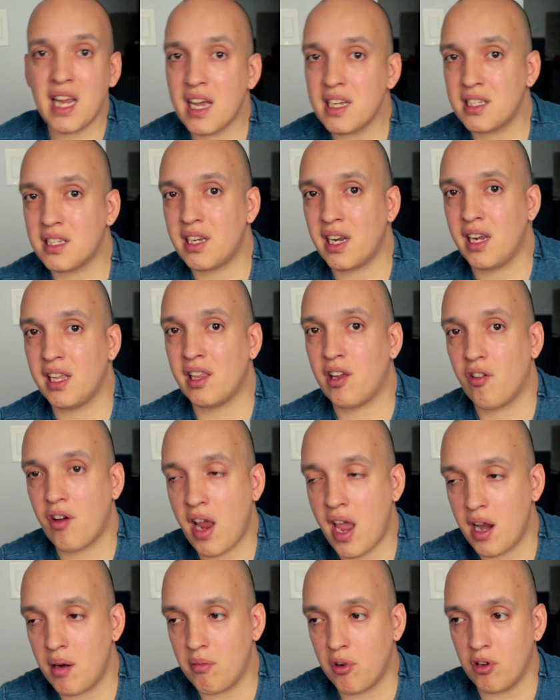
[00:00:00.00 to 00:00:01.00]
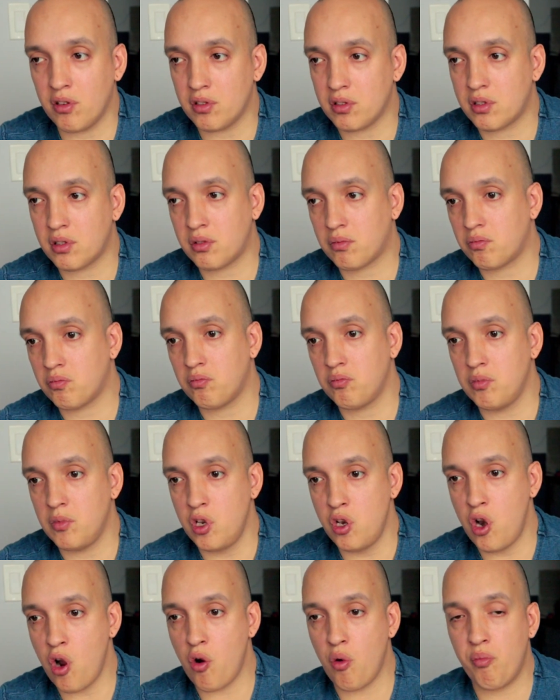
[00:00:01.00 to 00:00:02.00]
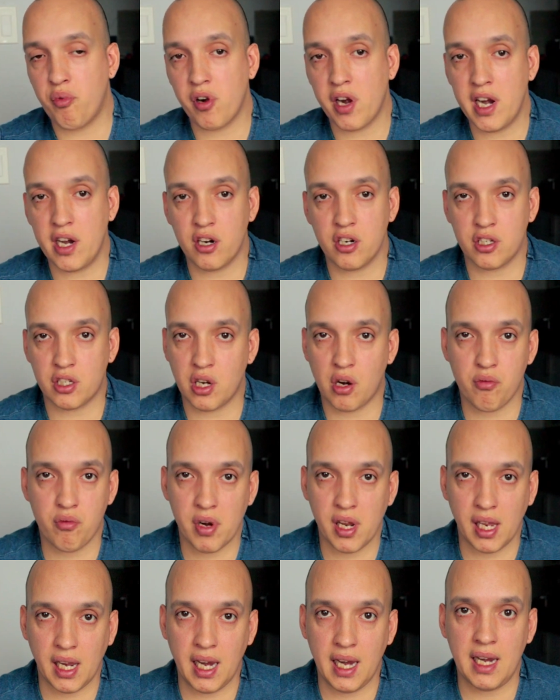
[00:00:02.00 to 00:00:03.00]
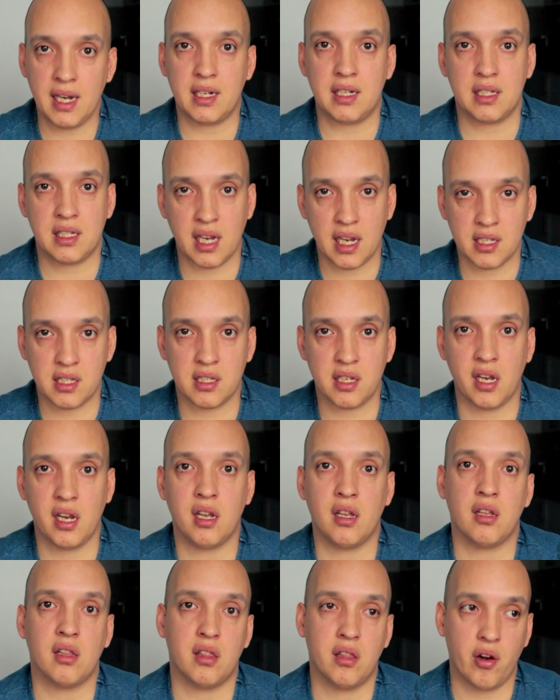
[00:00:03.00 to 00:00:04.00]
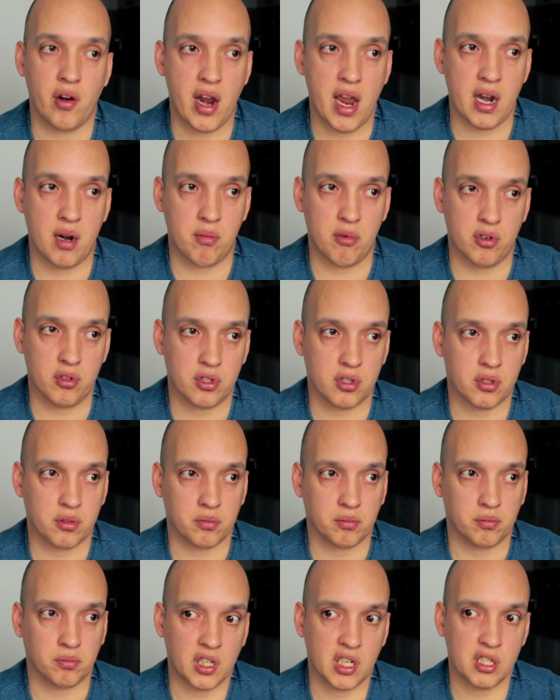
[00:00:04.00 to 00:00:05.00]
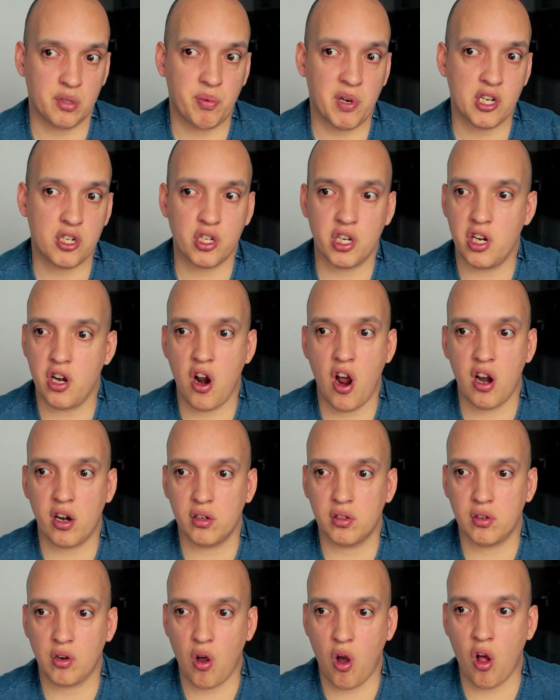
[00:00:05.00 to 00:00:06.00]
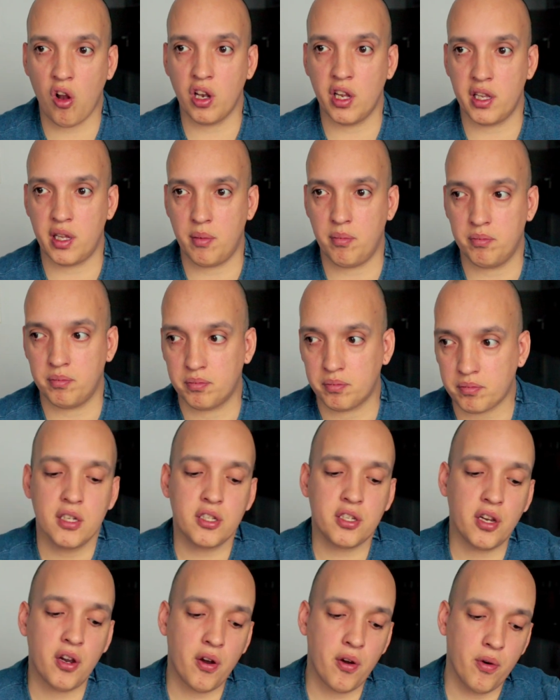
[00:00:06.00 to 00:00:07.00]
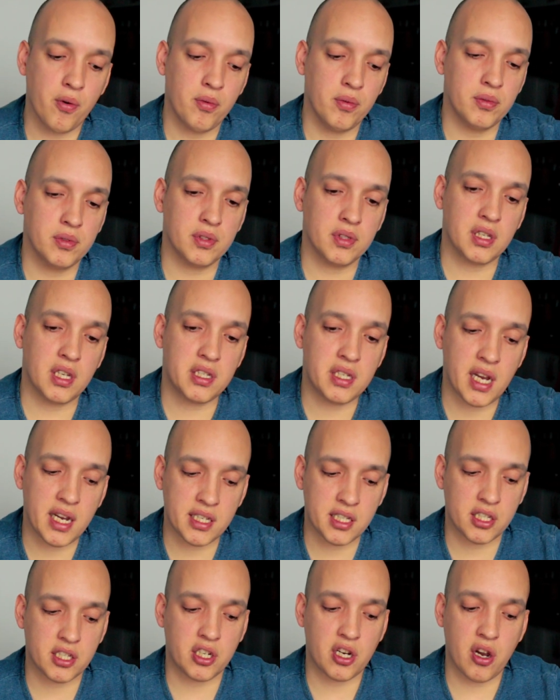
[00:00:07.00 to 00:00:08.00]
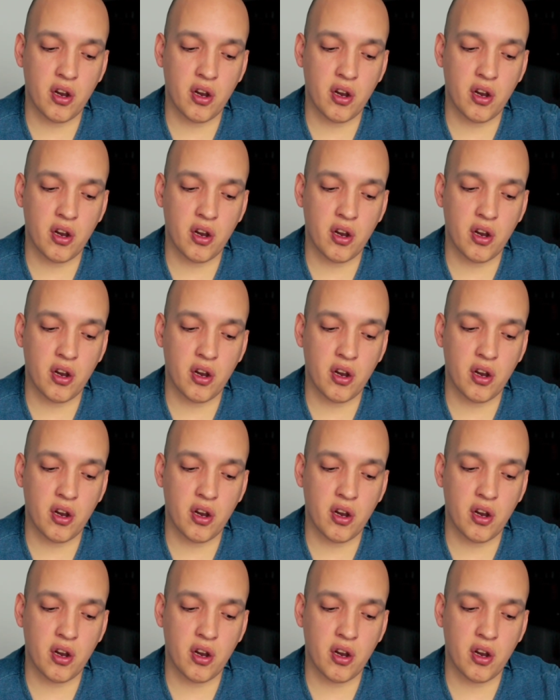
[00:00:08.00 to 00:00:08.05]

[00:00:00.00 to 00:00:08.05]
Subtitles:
testing their animals. No breeders are really testing their animals, especially not all of them. So the tests